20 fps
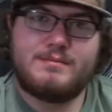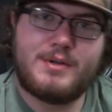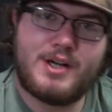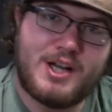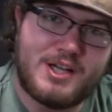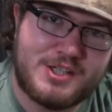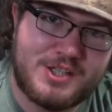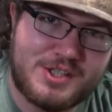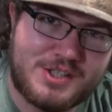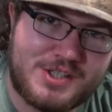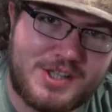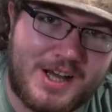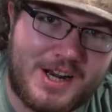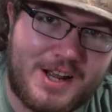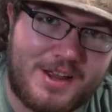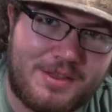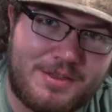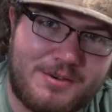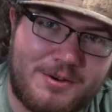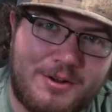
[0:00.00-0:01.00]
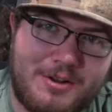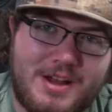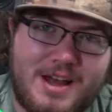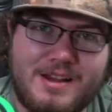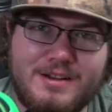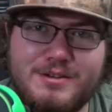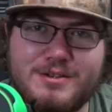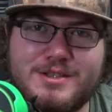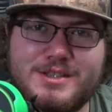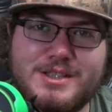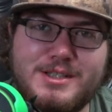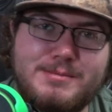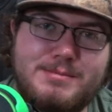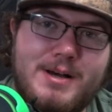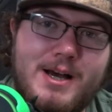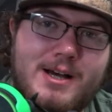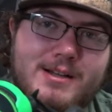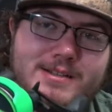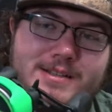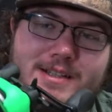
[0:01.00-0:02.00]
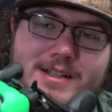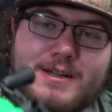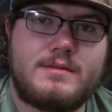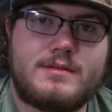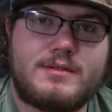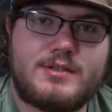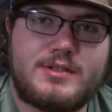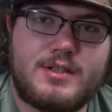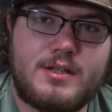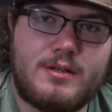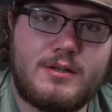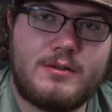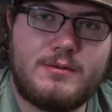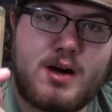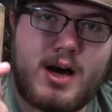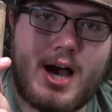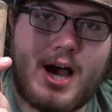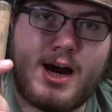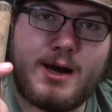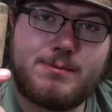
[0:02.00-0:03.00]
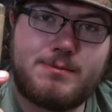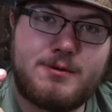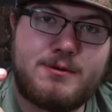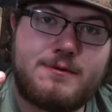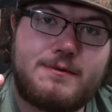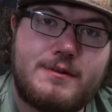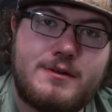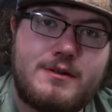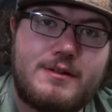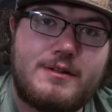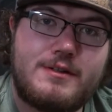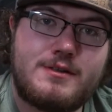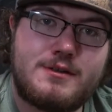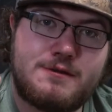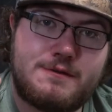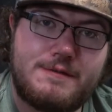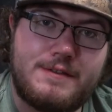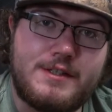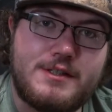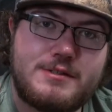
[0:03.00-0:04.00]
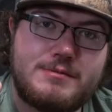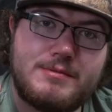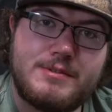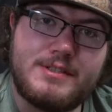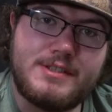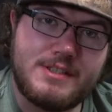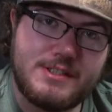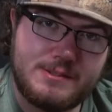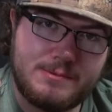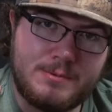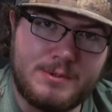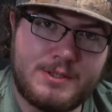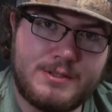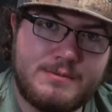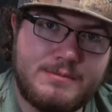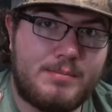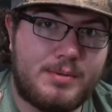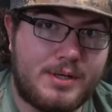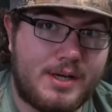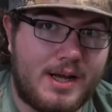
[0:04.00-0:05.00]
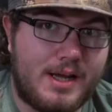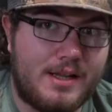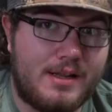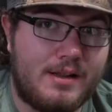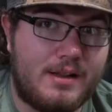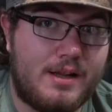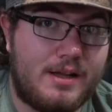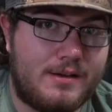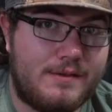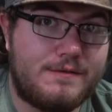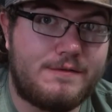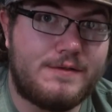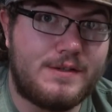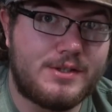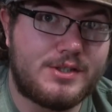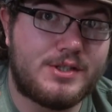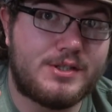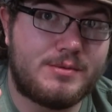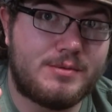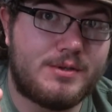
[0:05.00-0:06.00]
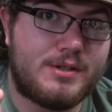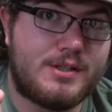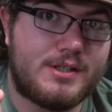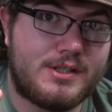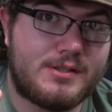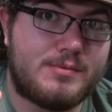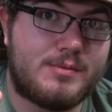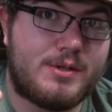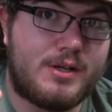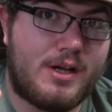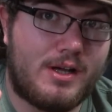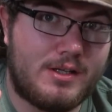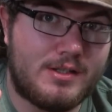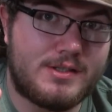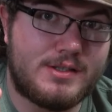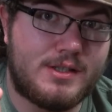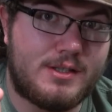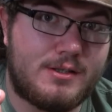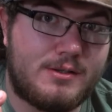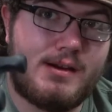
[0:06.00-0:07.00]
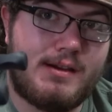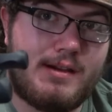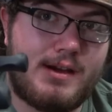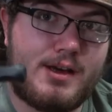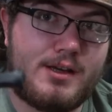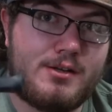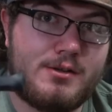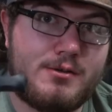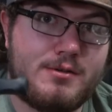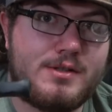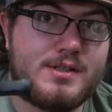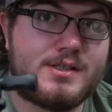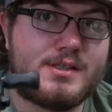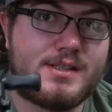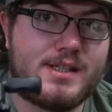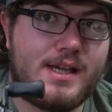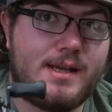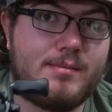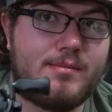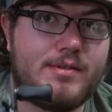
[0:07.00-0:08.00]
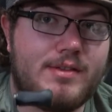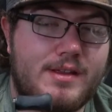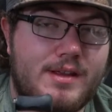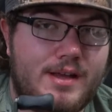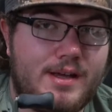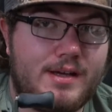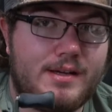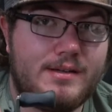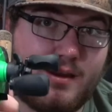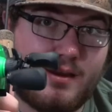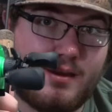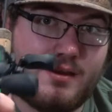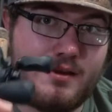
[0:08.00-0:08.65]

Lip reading: but I just thought I'd throw that little tip out there. So I prefer to fish with this one, but I love fishing with this one also. They do the same thing.